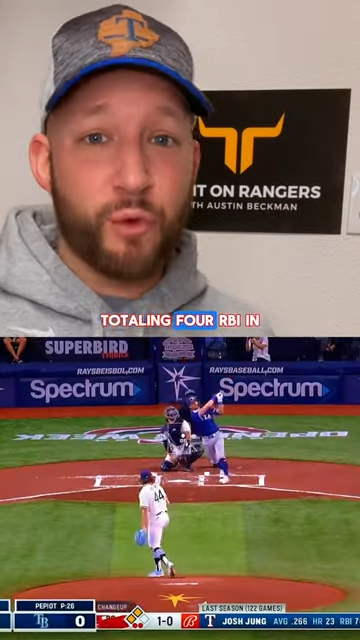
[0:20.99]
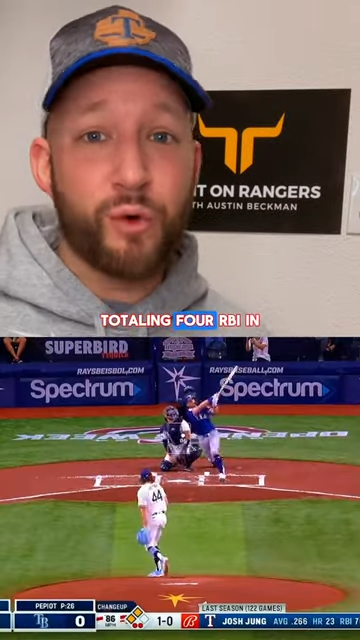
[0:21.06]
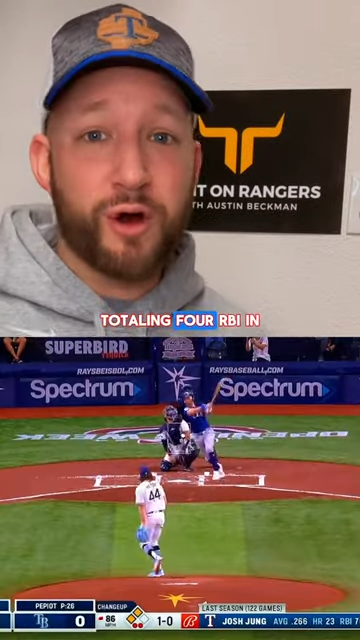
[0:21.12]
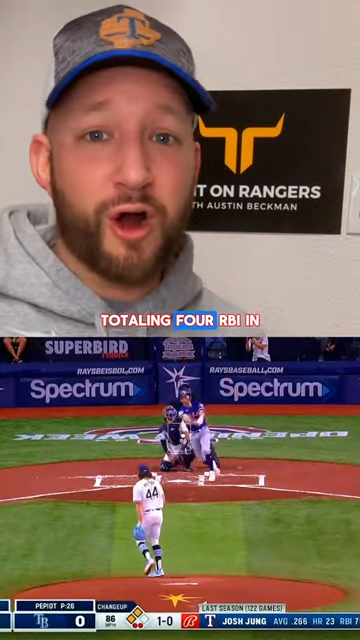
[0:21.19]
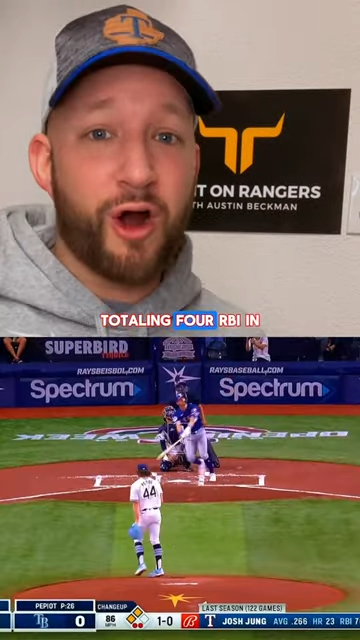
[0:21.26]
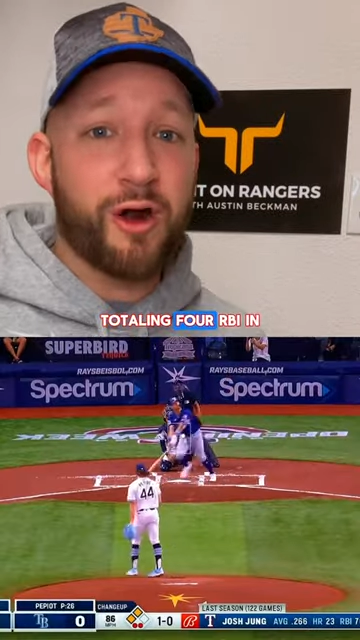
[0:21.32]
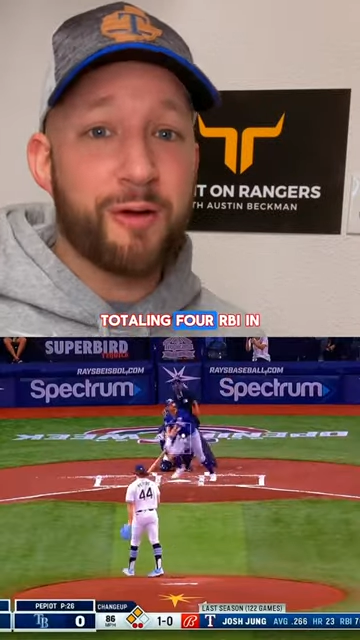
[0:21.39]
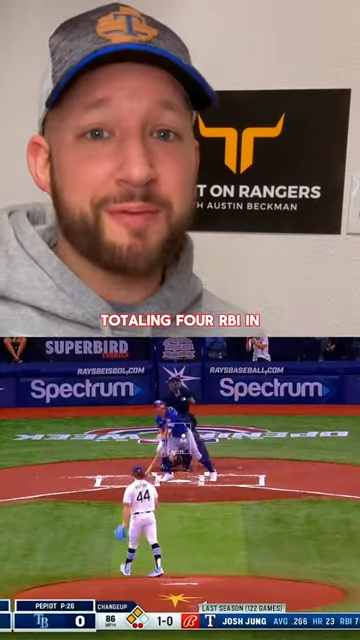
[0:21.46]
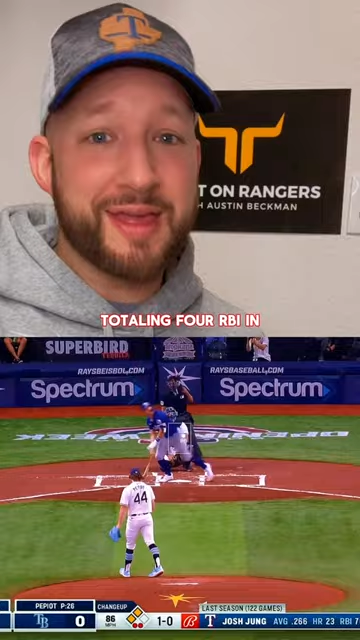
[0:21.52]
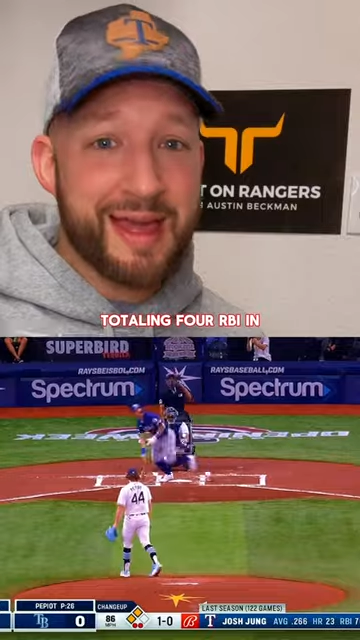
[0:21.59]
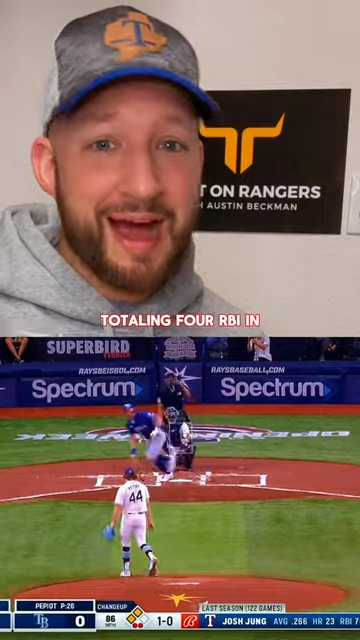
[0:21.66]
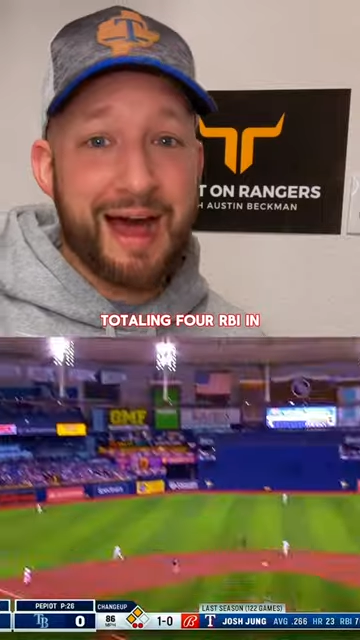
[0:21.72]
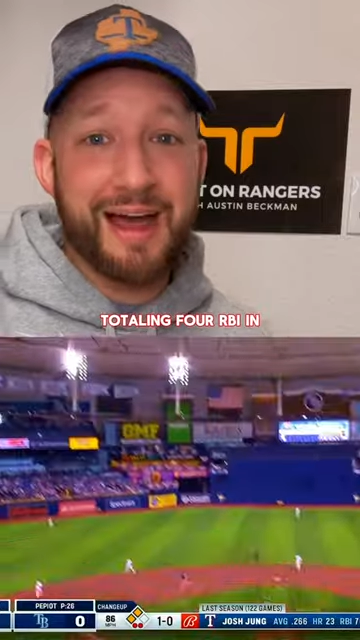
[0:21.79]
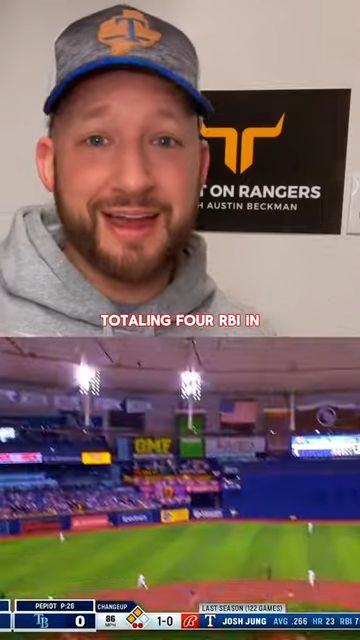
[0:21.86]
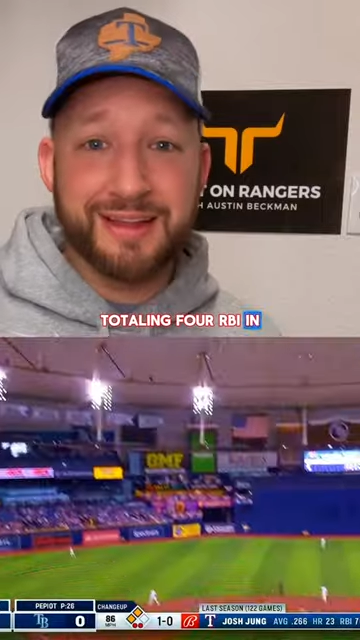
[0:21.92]
four R B
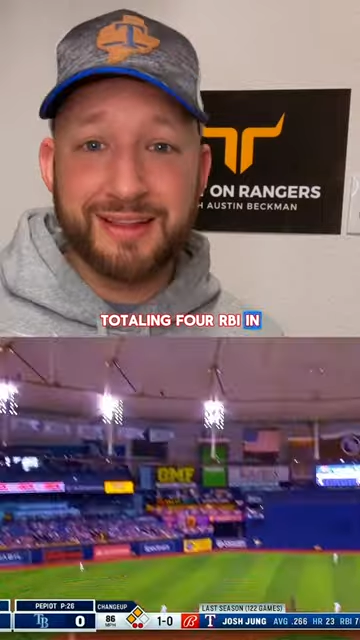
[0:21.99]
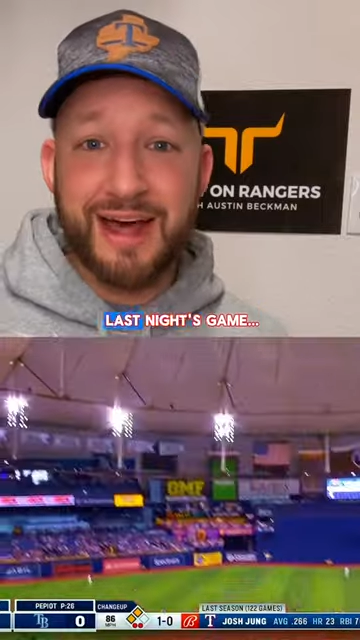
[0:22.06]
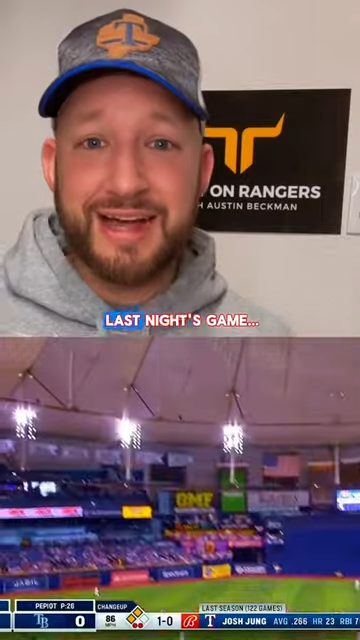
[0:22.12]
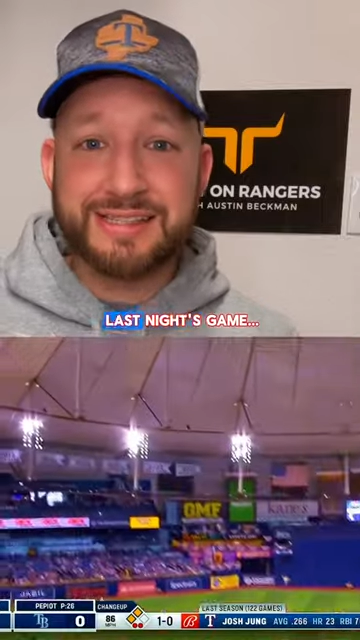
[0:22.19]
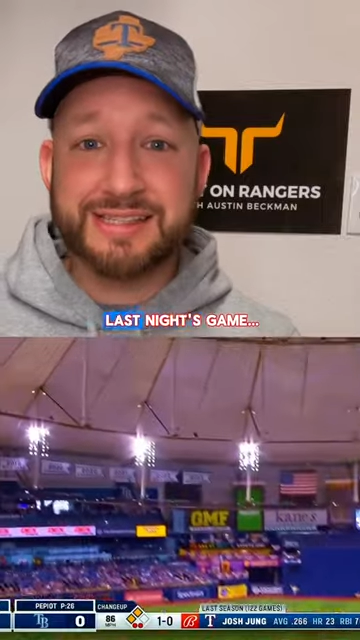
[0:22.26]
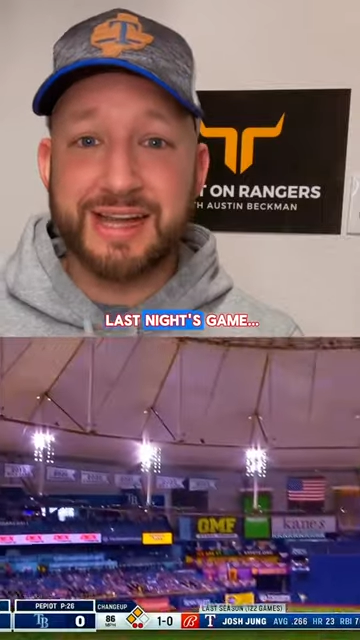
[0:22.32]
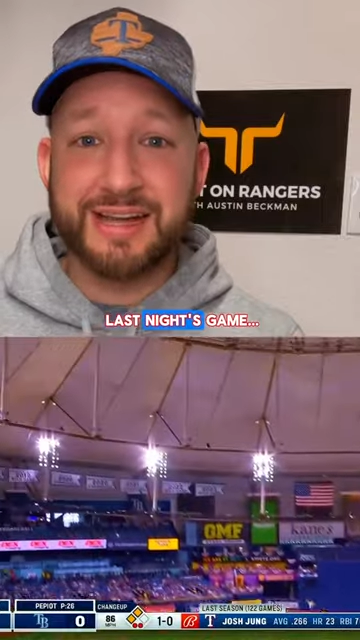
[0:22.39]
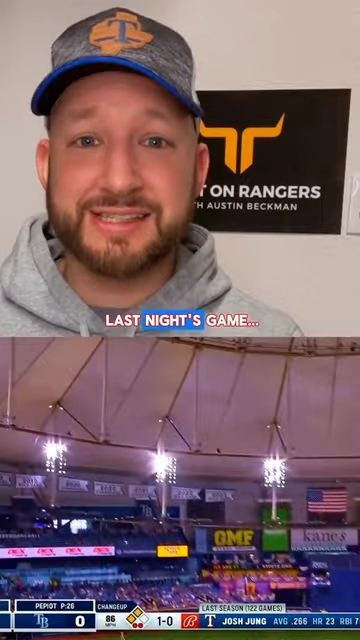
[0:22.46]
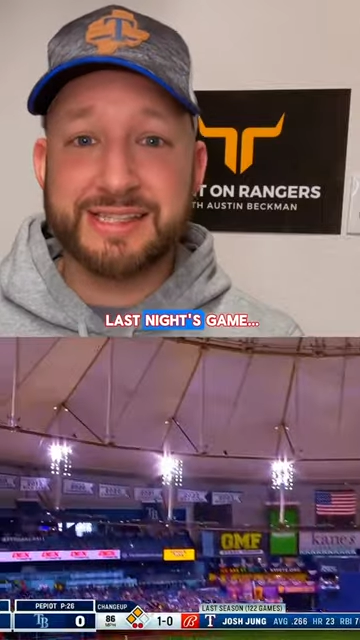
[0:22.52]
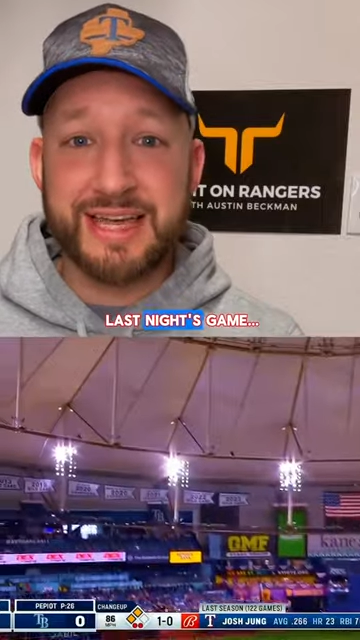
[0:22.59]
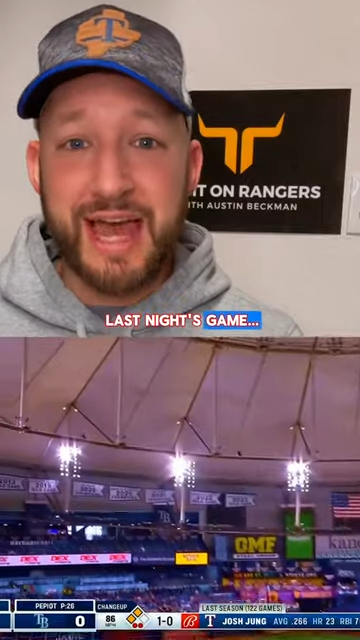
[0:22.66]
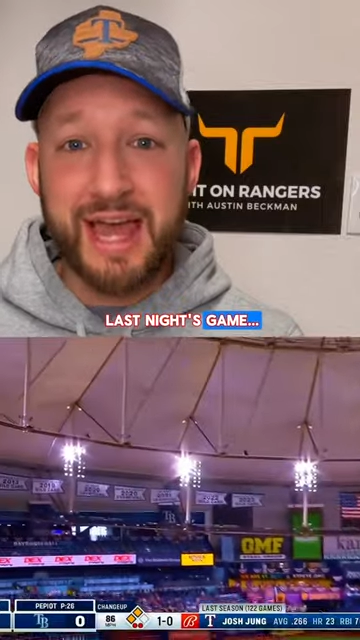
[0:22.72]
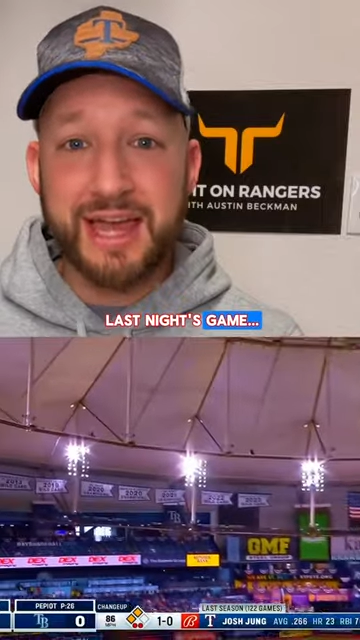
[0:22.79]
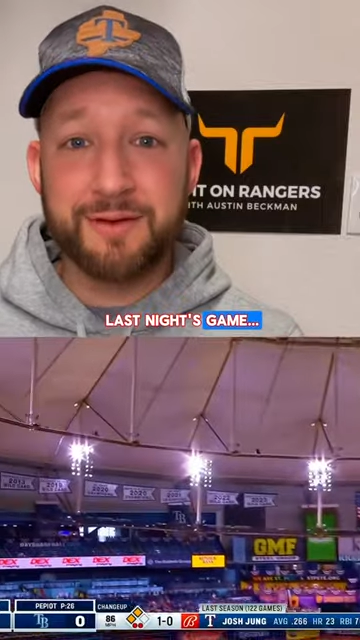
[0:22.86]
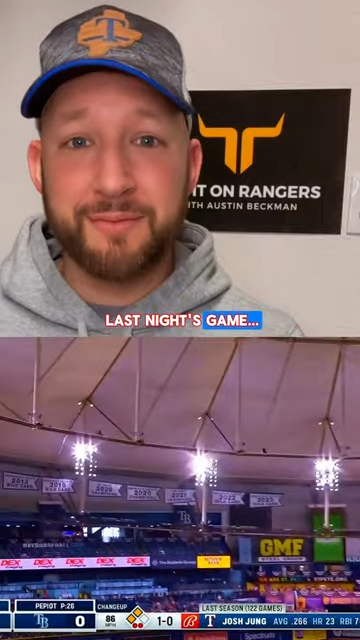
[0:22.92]
I in last night's
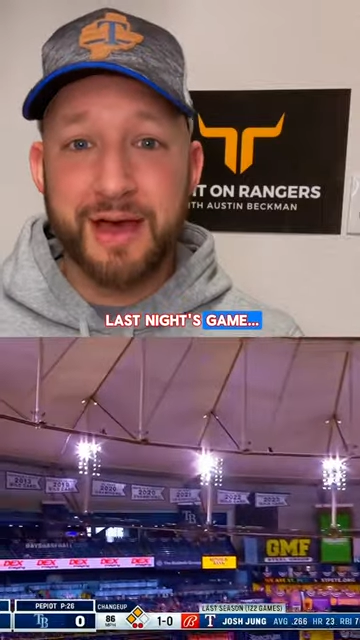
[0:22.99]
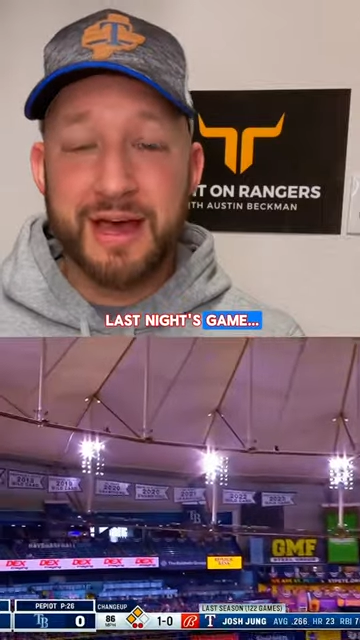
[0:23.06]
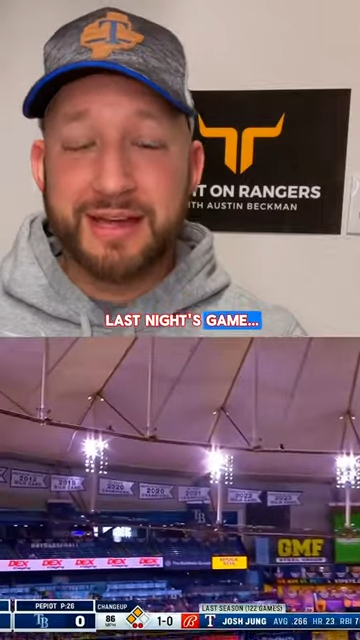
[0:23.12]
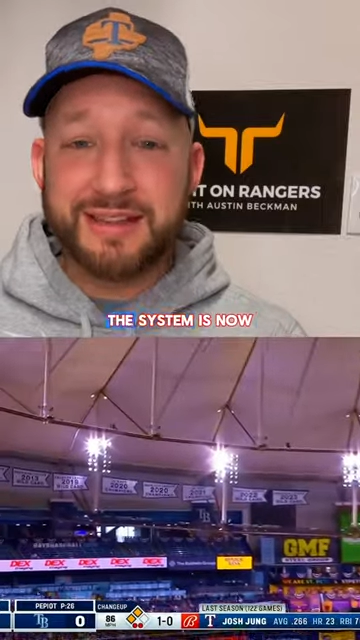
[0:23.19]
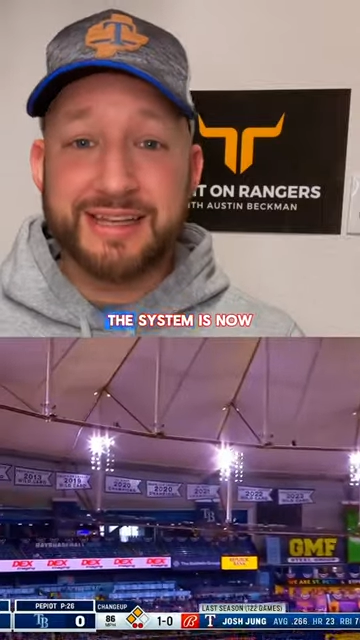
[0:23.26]
game,